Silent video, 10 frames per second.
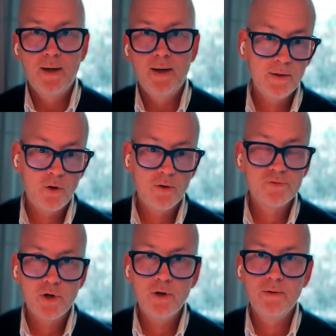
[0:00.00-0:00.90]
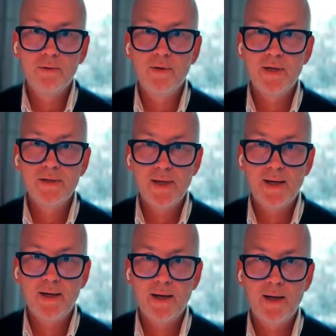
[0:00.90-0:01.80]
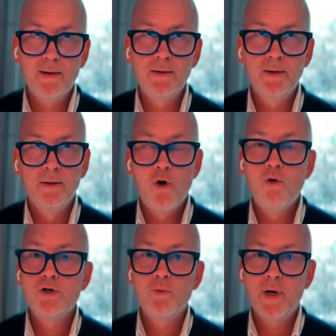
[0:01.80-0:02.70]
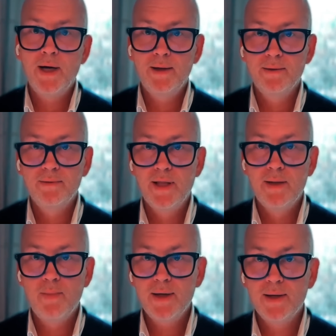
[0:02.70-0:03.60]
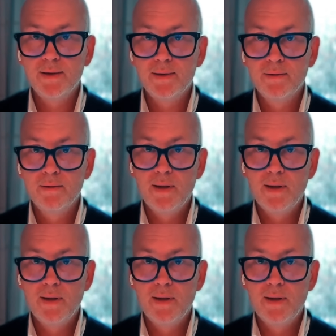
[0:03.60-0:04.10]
and all of a sudden there is like a oversupply in the market.